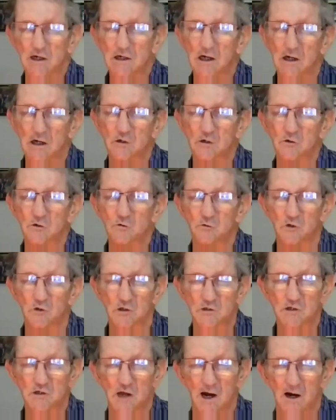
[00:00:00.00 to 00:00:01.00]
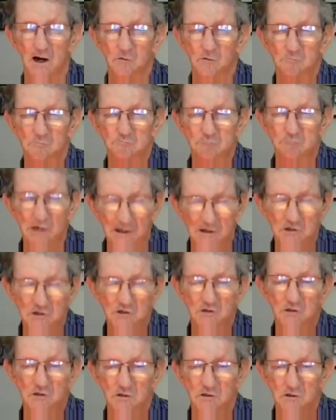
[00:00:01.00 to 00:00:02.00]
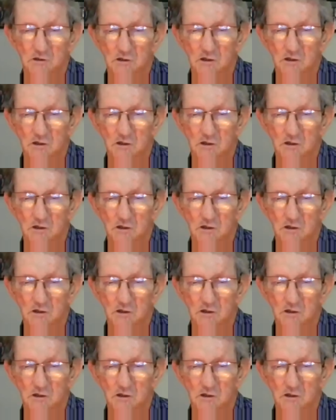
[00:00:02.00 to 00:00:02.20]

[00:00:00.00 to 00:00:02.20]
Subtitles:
Dingo was our biggest